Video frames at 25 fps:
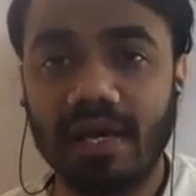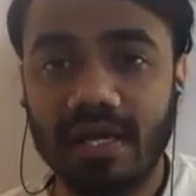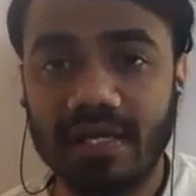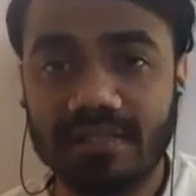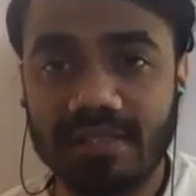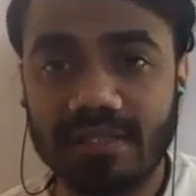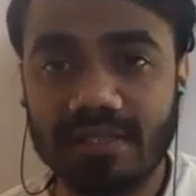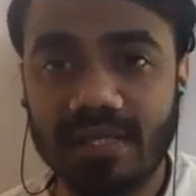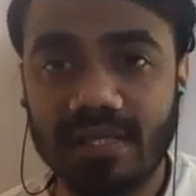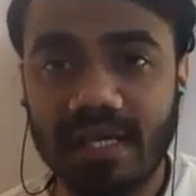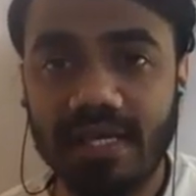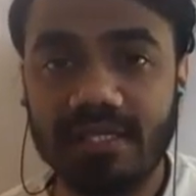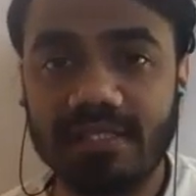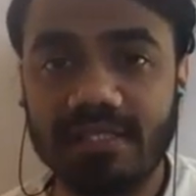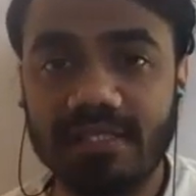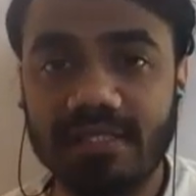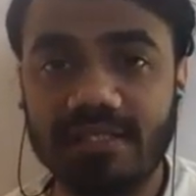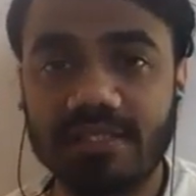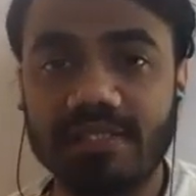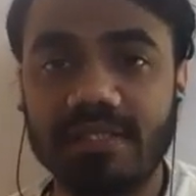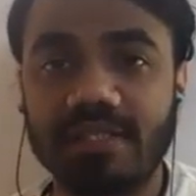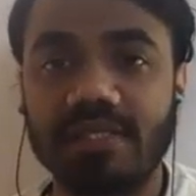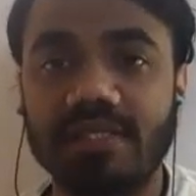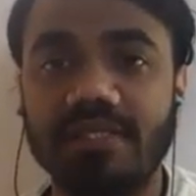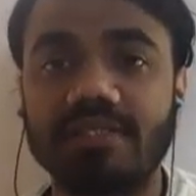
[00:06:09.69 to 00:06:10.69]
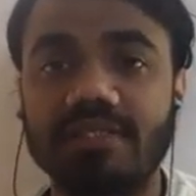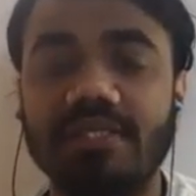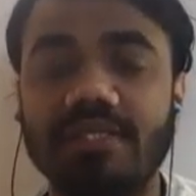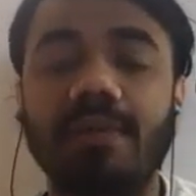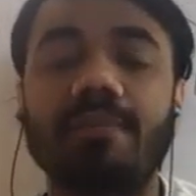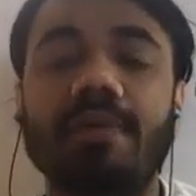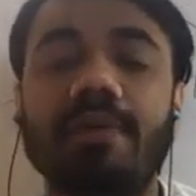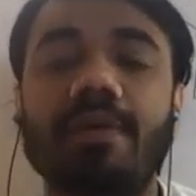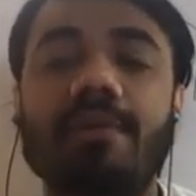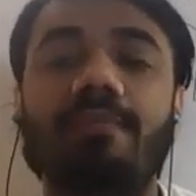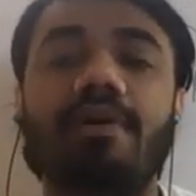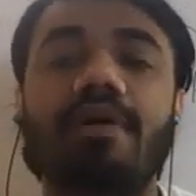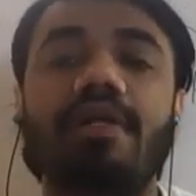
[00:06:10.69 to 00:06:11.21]

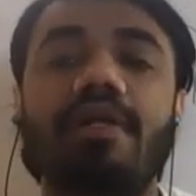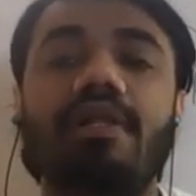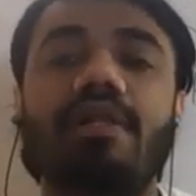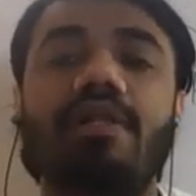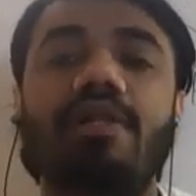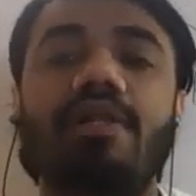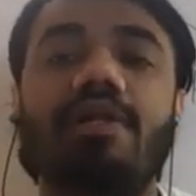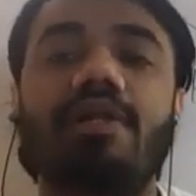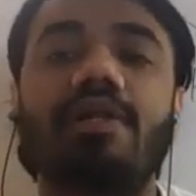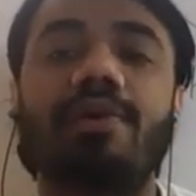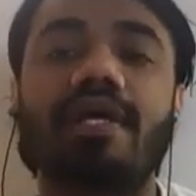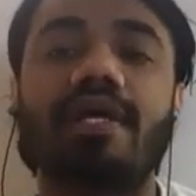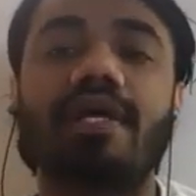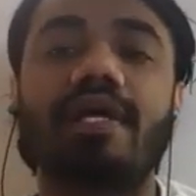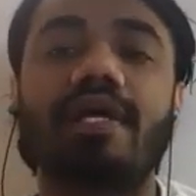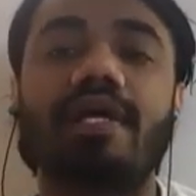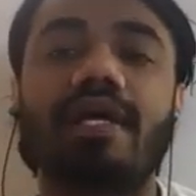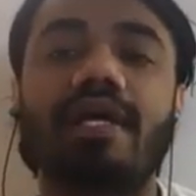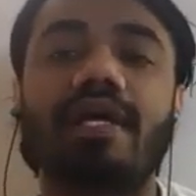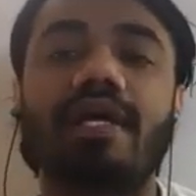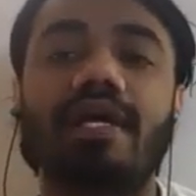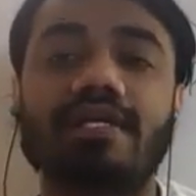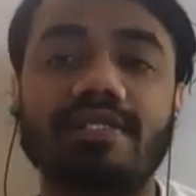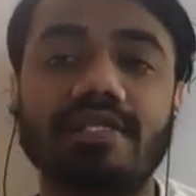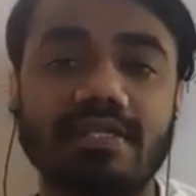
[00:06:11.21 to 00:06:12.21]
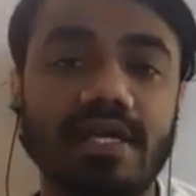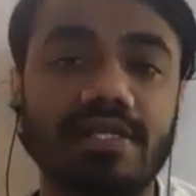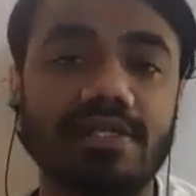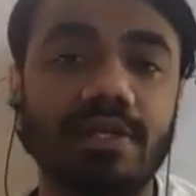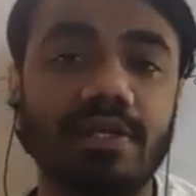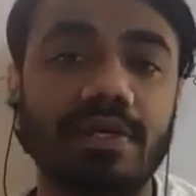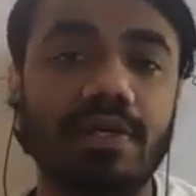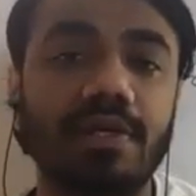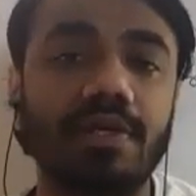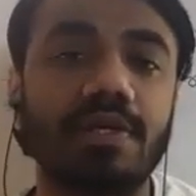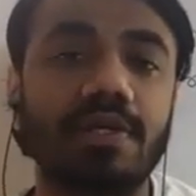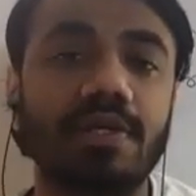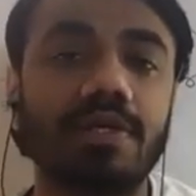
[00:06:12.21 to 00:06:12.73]
exercising people doing
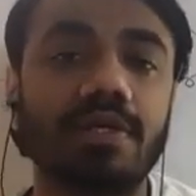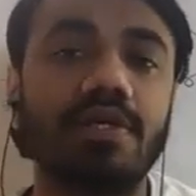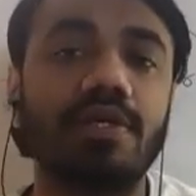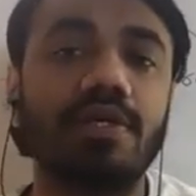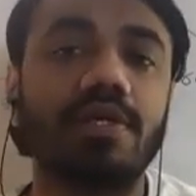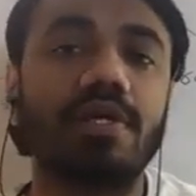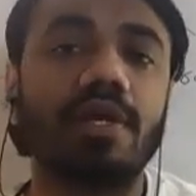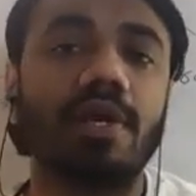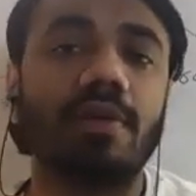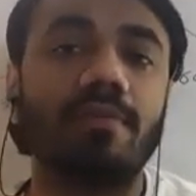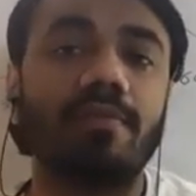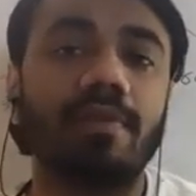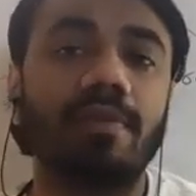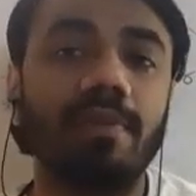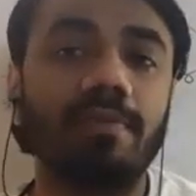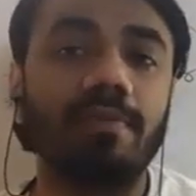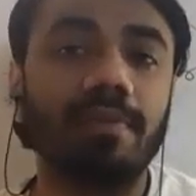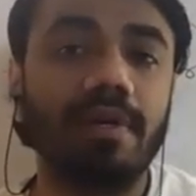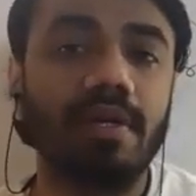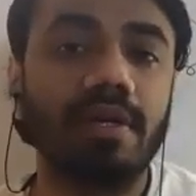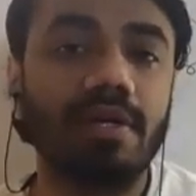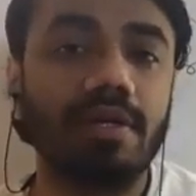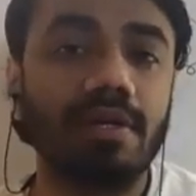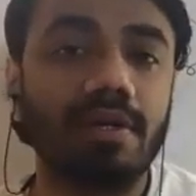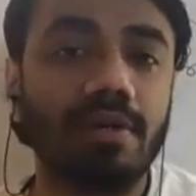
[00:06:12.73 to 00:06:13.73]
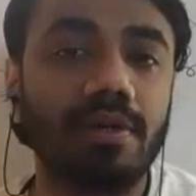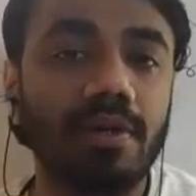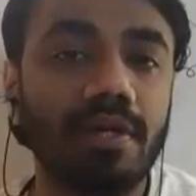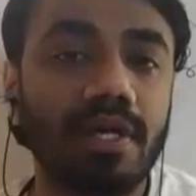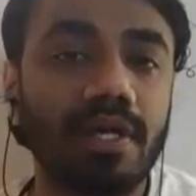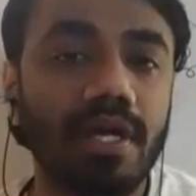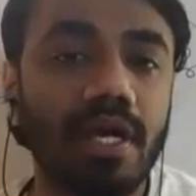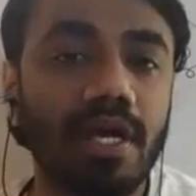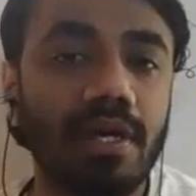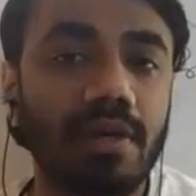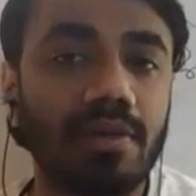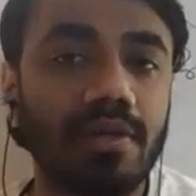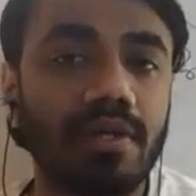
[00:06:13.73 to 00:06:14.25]
exercise or people
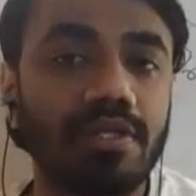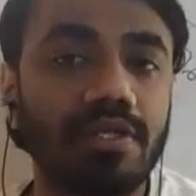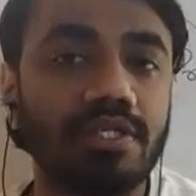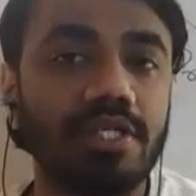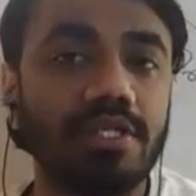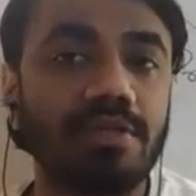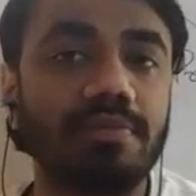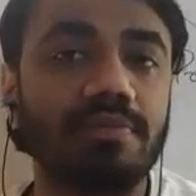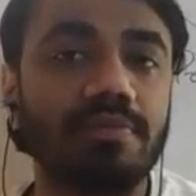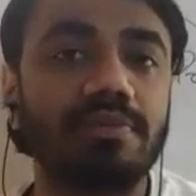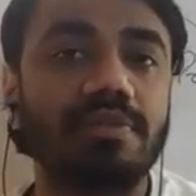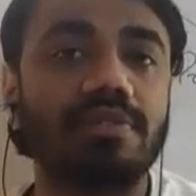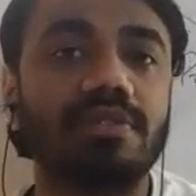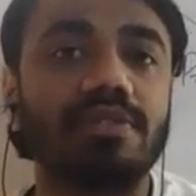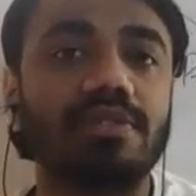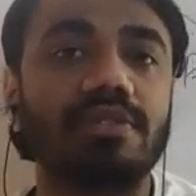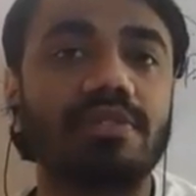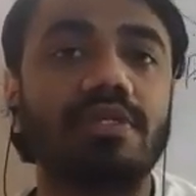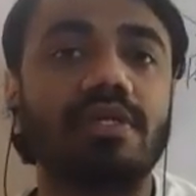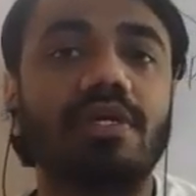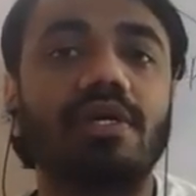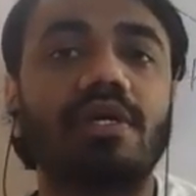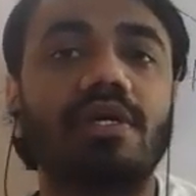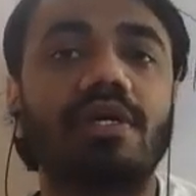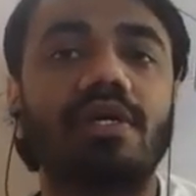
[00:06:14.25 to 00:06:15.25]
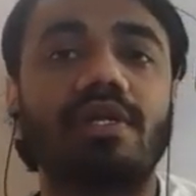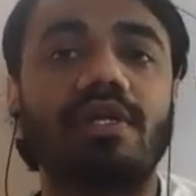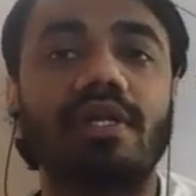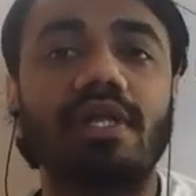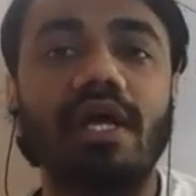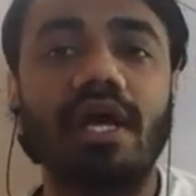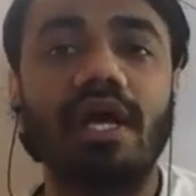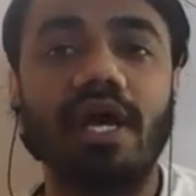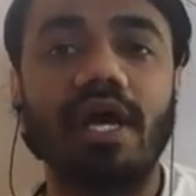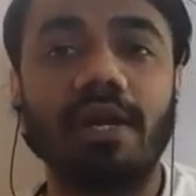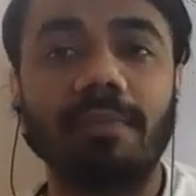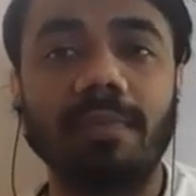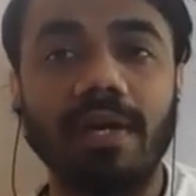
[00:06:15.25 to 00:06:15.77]
going into the gym,
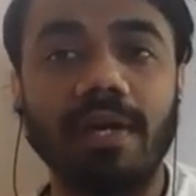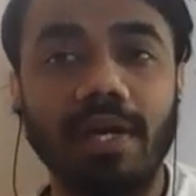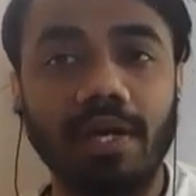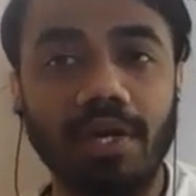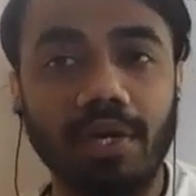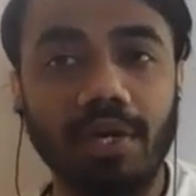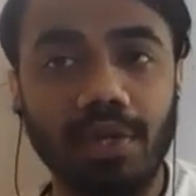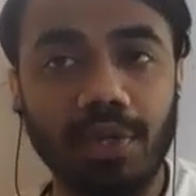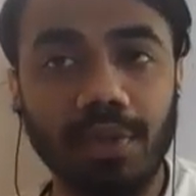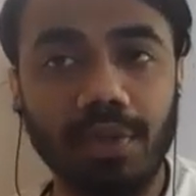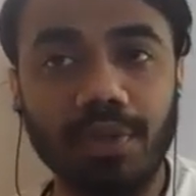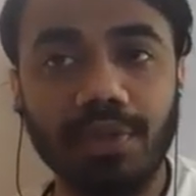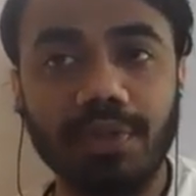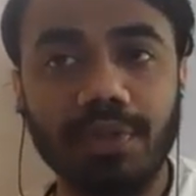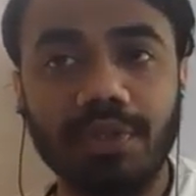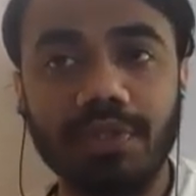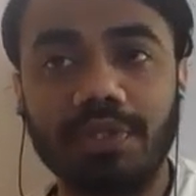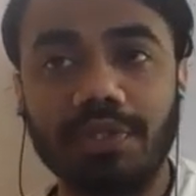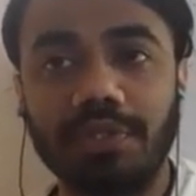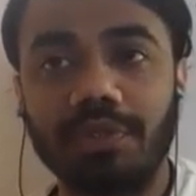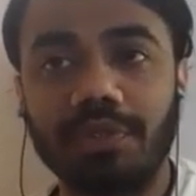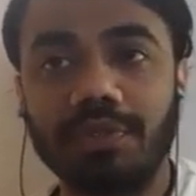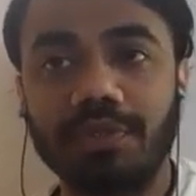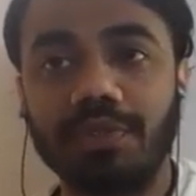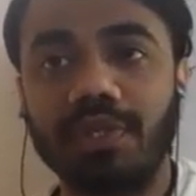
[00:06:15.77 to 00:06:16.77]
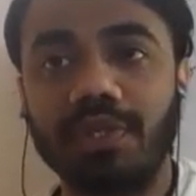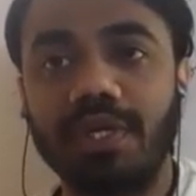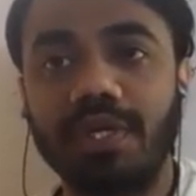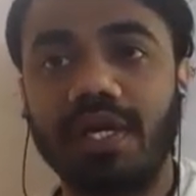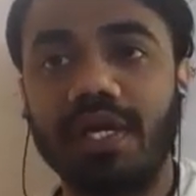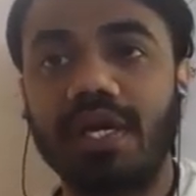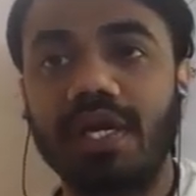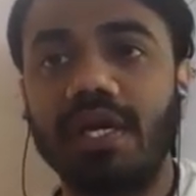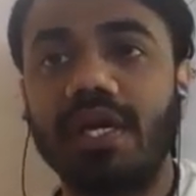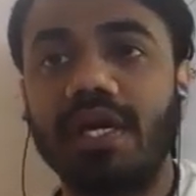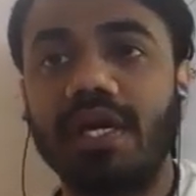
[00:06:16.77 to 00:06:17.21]
they are being told to,